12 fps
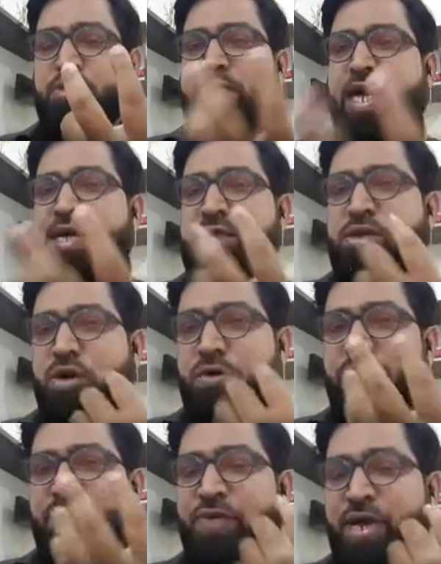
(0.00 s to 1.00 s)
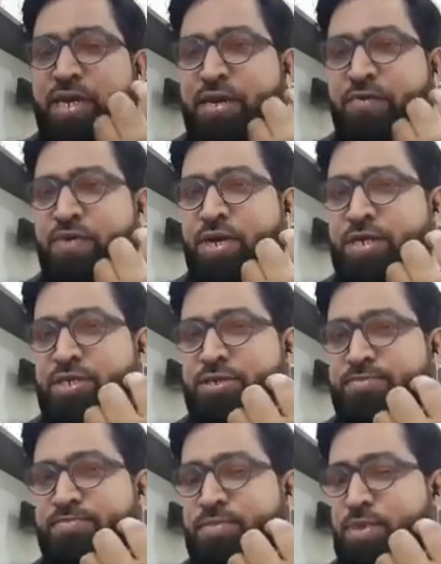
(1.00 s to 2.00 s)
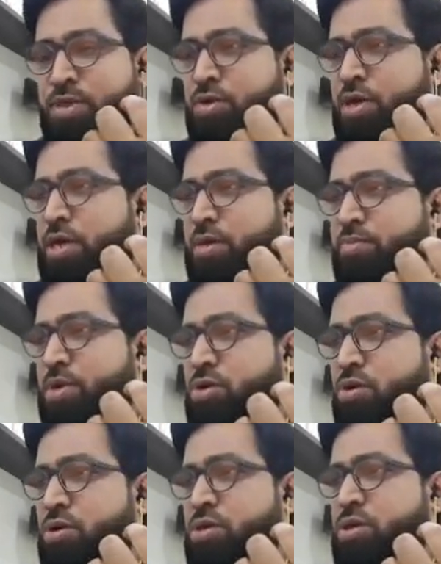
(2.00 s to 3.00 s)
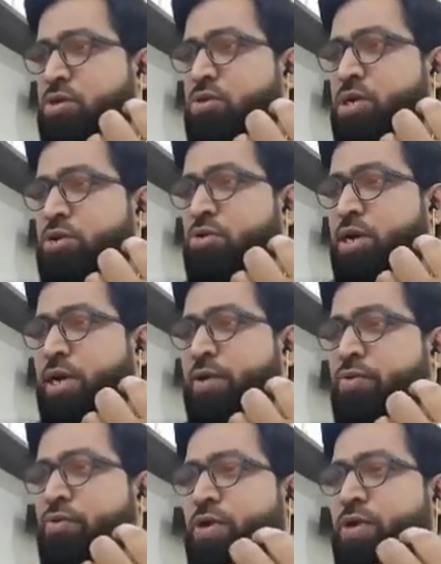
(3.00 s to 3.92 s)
task of defining a function. Okay, because you need not have to